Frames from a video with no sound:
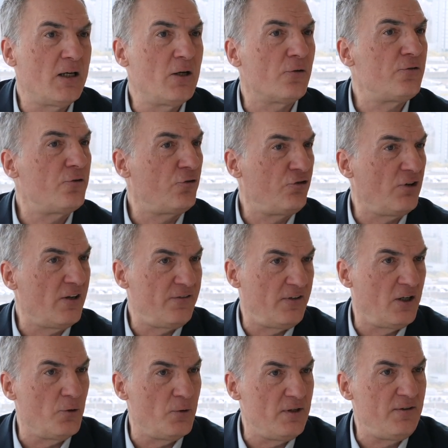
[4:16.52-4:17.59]
because Social
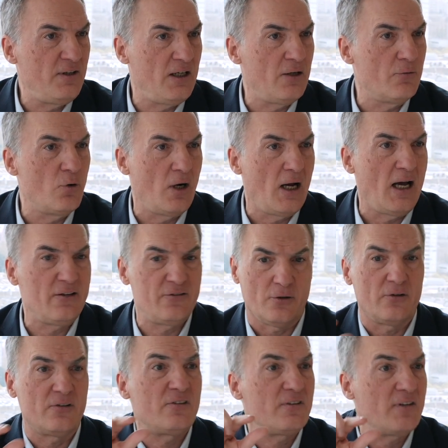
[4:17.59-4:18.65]
Security relies
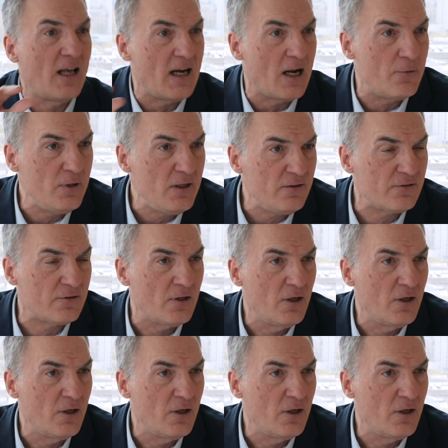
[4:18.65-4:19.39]
on salaries.